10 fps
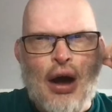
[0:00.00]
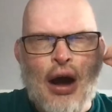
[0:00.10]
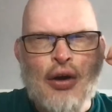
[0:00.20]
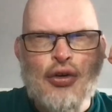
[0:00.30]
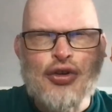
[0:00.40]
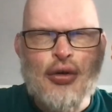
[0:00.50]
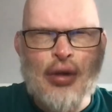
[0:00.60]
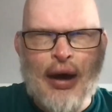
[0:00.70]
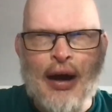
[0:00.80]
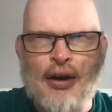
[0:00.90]
I also
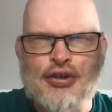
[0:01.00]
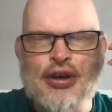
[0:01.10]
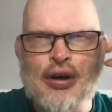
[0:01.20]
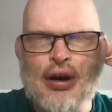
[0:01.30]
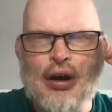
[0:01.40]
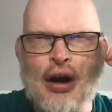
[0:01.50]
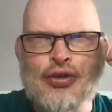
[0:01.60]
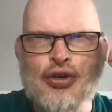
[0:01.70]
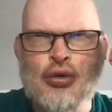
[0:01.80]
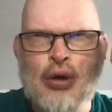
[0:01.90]
like, actually, I
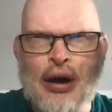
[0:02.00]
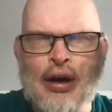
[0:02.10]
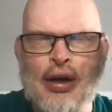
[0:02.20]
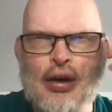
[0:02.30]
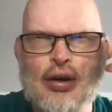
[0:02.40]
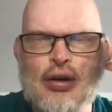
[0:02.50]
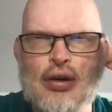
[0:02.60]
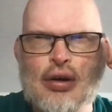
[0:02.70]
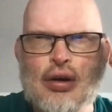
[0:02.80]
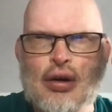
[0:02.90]
do
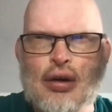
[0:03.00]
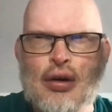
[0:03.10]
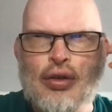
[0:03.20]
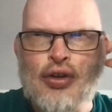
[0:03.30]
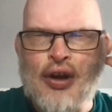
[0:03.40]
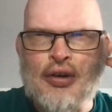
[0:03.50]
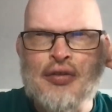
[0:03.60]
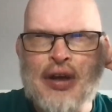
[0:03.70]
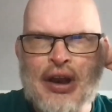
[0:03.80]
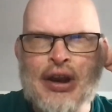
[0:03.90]
like the sound
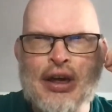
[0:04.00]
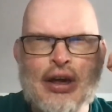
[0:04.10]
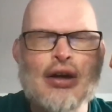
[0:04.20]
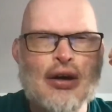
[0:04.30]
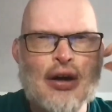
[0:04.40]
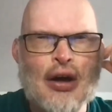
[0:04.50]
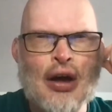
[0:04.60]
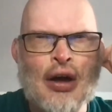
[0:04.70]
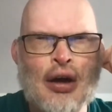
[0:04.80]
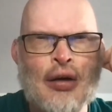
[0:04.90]
of Hindi
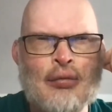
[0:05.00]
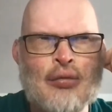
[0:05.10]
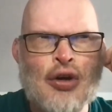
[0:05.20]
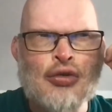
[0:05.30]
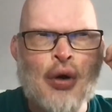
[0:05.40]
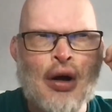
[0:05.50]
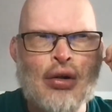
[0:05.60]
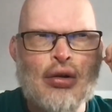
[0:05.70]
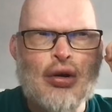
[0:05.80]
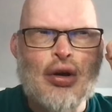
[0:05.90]
as
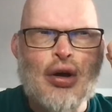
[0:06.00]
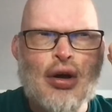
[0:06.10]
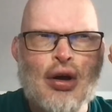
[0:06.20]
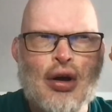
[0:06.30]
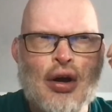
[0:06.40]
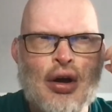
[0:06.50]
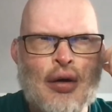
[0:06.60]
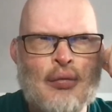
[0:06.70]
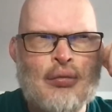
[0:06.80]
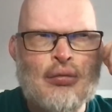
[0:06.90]
well.
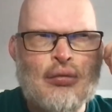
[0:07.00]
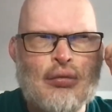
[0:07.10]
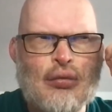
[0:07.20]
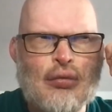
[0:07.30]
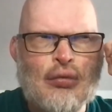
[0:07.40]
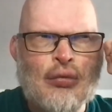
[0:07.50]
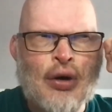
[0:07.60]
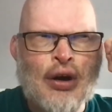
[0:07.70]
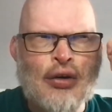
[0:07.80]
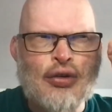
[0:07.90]

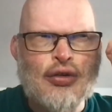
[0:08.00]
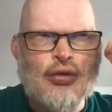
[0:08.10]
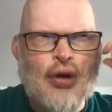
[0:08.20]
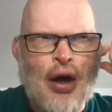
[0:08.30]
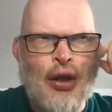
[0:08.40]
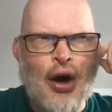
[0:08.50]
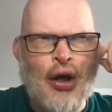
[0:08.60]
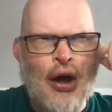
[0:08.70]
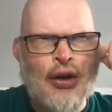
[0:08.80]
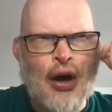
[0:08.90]
What else?
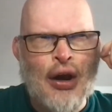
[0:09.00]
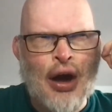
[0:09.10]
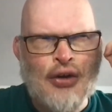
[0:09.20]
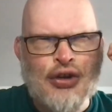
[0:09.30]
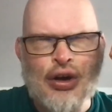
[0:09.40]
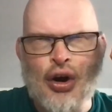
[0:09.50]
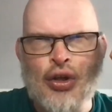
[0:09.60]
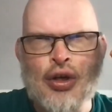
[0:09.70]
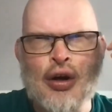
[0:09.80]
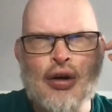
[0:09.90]
and actually
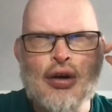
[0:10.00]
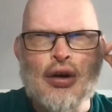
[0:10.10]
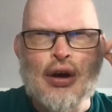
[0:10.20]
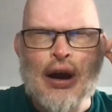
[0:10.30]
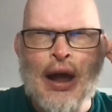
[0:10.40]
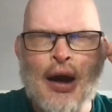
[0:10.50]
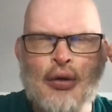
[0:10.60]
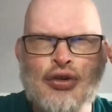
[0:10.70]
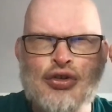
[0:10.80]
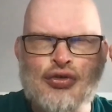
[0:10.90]
other
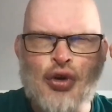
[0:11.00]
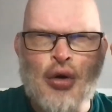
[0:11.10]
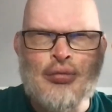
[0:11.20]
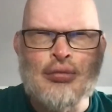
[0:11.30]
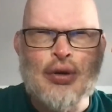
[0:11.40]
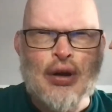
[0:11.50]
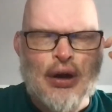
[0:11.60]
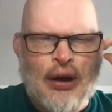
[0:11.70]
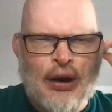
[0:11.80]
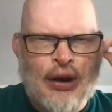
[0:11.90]
languages from
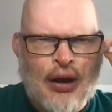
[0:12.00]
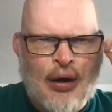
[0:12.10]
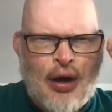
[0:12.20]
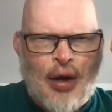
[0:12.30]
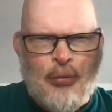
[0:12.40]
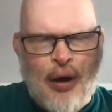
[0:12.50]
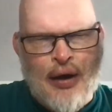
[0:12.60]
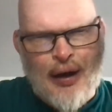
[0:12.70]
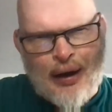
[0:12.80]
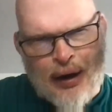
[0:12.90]
India.
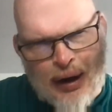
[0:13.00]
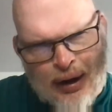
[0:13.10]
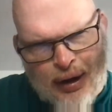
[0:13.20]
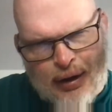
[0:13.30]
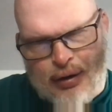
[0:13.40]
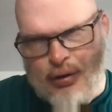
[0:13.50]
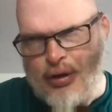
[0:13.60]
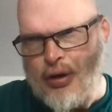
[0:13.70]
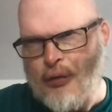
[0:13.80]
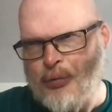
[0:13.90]
But I like
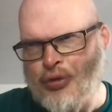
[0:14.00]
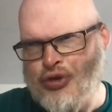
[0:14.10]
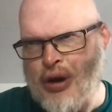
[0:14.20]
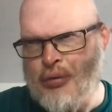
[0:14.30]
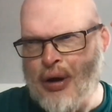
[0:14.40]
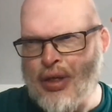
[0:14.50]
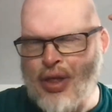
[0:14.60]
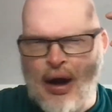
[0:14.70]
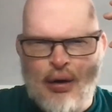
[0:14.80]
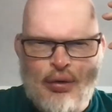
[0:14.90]
generally
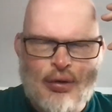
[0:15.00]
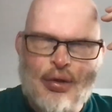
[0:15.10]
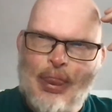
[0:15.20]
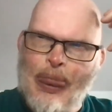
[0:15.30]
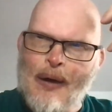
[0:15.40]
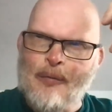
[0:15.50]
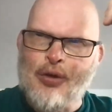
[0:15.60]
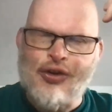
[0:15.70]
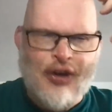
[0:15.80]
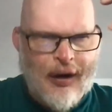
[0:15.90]
that
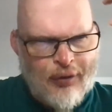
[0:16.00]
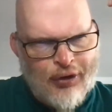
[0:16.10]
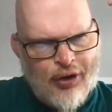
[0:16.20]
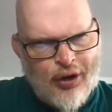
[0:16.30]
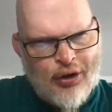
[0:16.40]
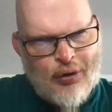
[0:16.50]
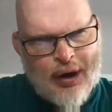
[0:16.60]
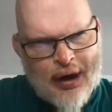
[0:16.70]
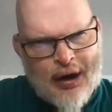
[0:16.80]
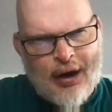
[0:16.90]
the sounds that you
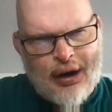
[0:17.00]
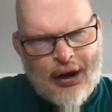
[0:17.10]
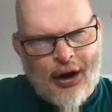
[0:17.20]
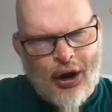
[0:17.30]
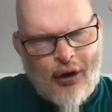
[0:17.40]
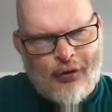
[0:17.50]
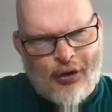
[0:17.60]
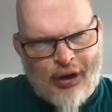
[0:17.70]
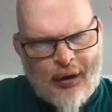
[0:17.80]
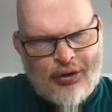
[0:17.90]
hear in a lot of
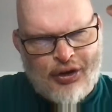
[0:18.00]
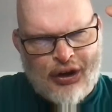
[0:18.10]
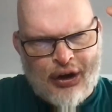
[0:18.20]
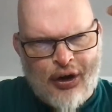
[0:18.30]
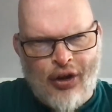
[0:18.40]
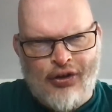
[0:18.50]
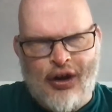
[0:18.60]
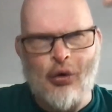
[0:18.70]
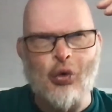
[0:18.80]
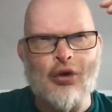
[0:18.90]
those languages, and I can't
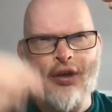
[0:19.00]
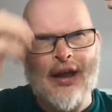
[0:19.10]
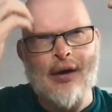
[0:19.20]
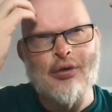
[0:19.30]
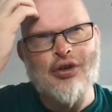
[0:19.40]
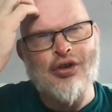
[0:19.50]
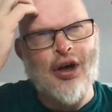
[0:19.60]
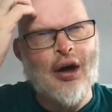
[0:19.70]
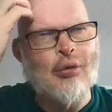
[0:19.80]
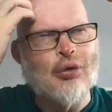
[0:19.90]
say all of the languages
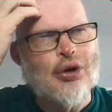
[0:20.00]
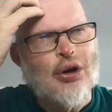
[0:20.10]
that I